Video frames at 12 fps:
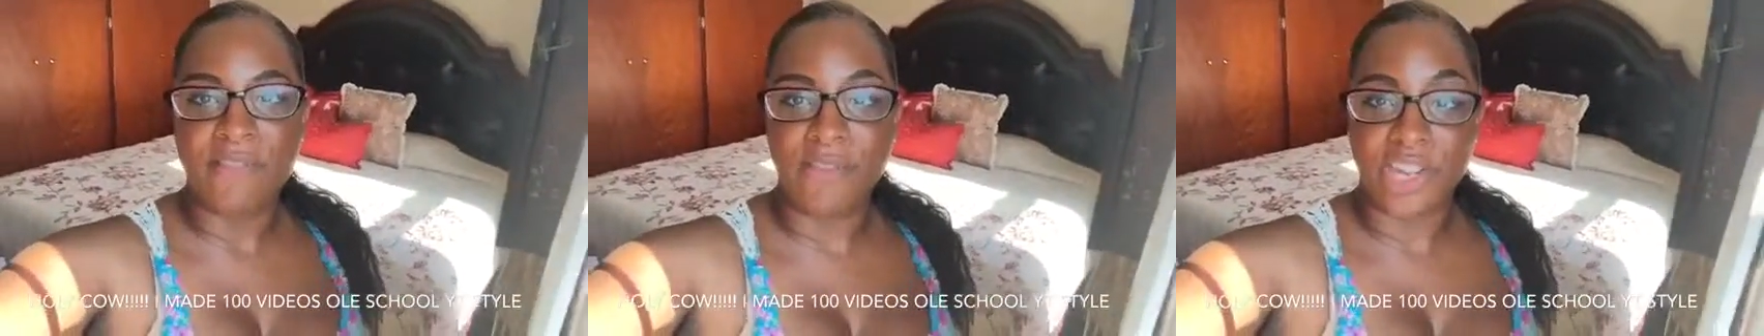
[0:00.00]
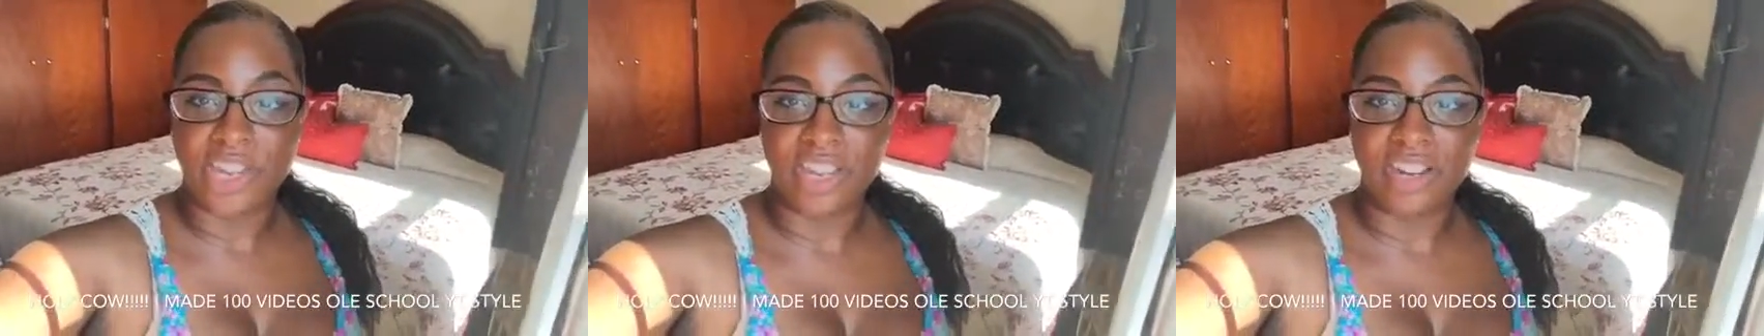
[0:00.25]

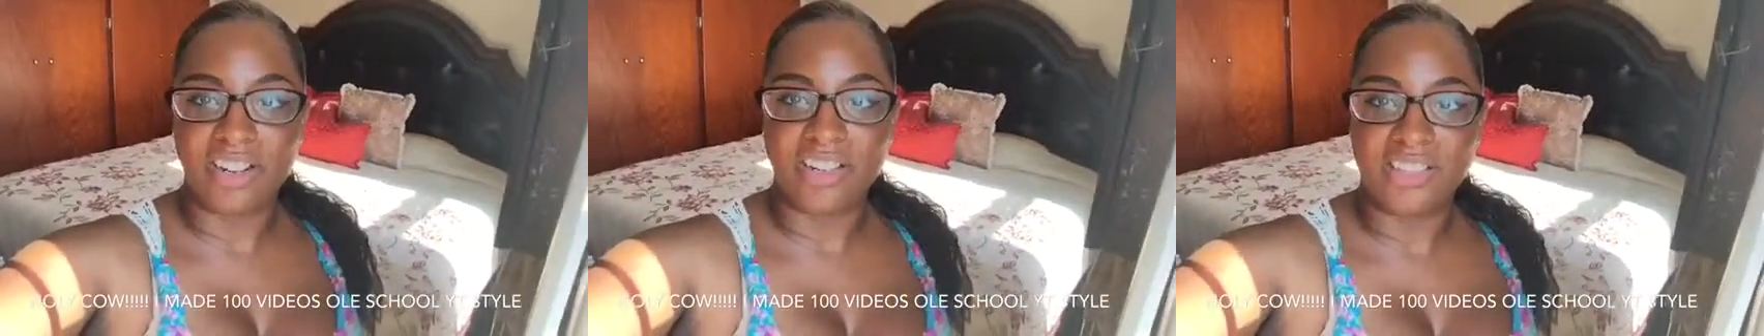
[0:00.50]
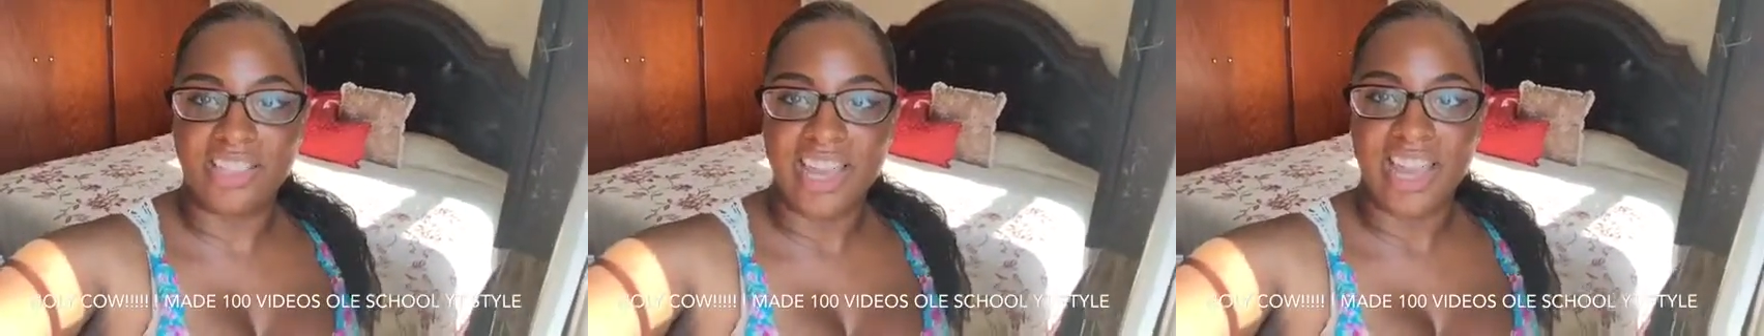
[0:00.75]
for
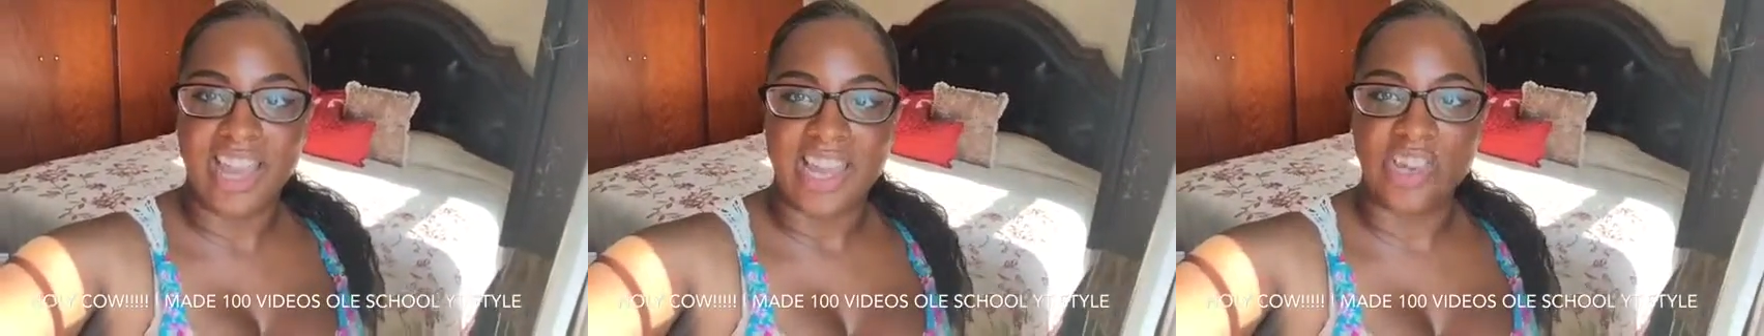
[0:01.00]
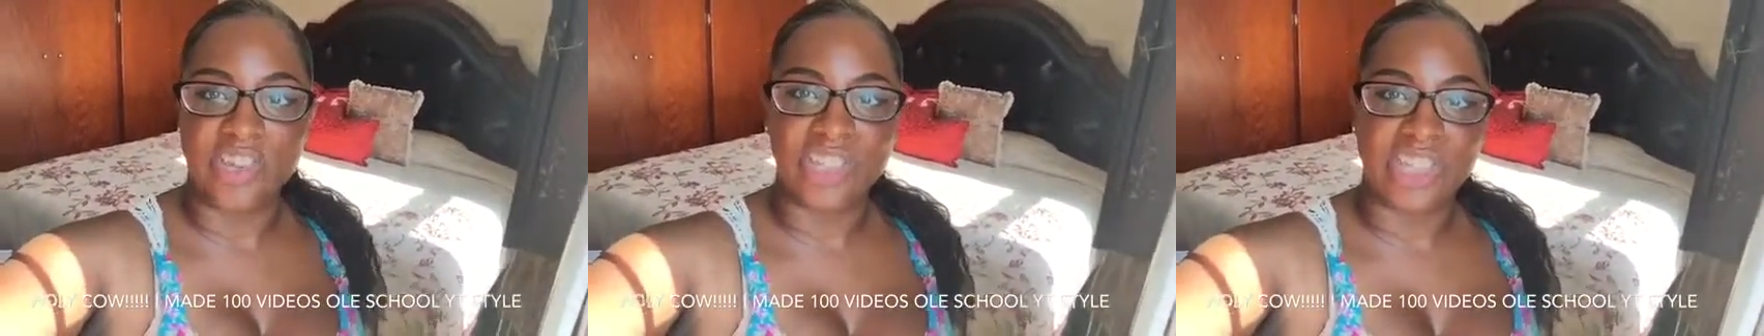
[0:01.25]
years
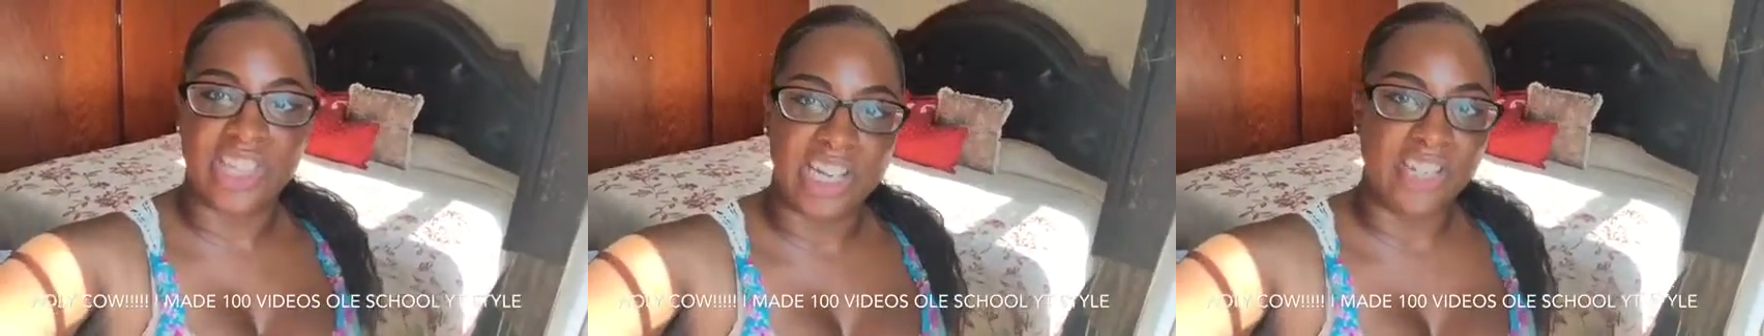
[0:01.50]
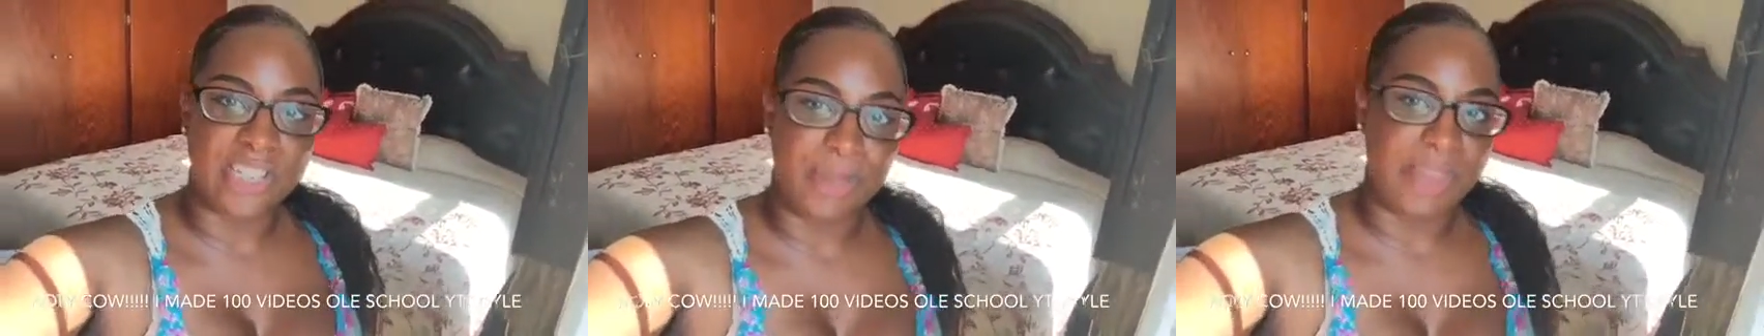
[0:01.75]
and you're just
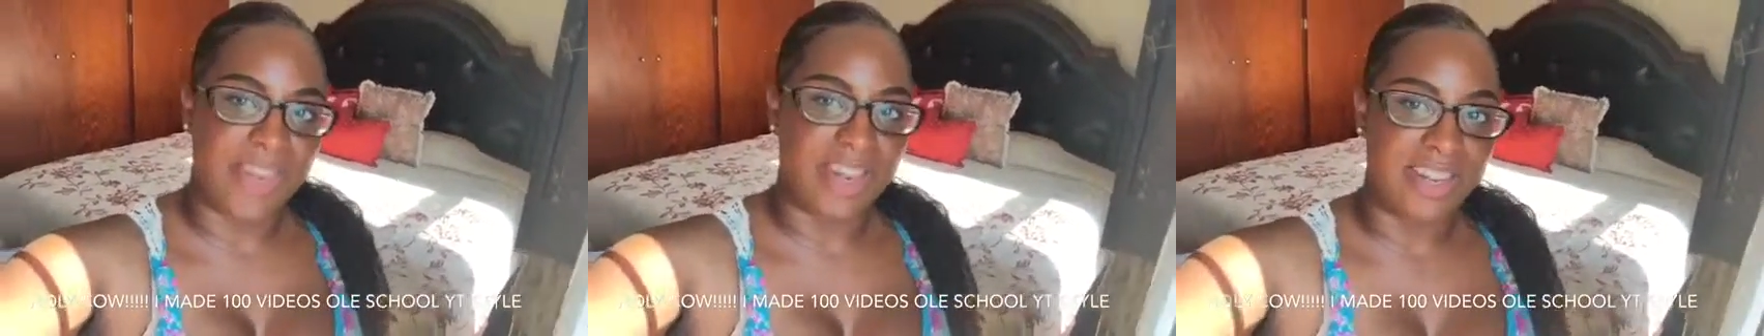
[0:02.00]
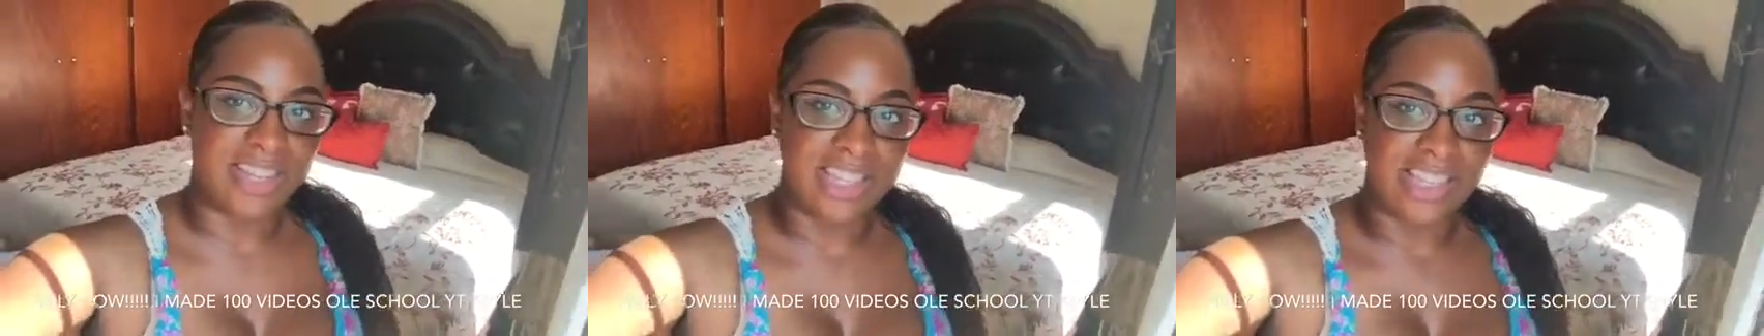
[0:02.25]
scared to make that
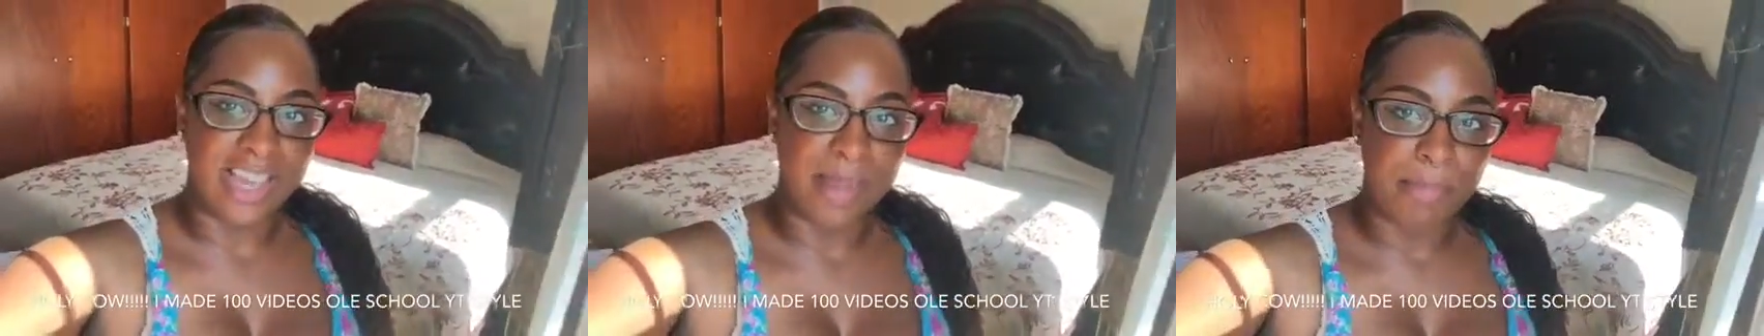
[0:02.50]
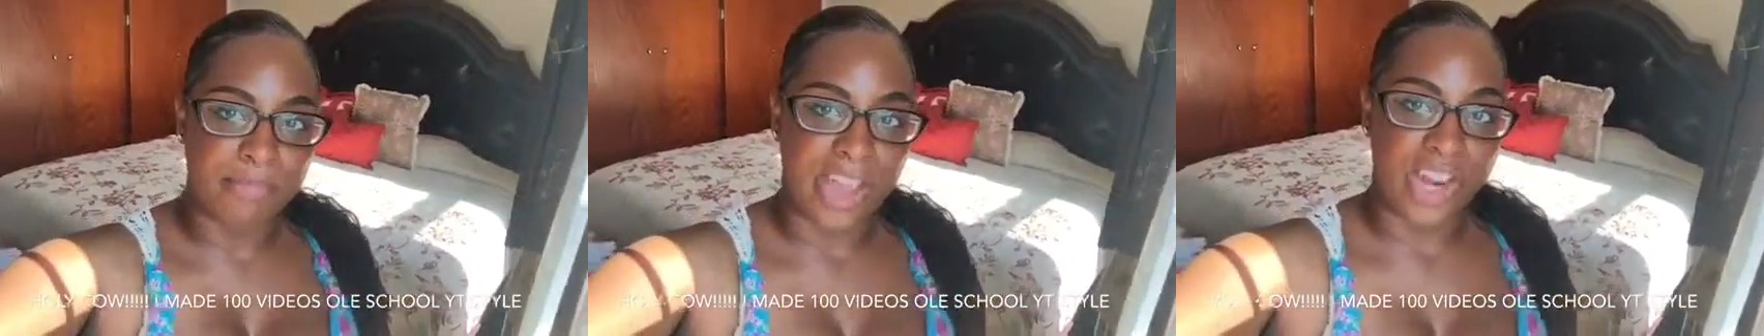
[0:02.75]
next step of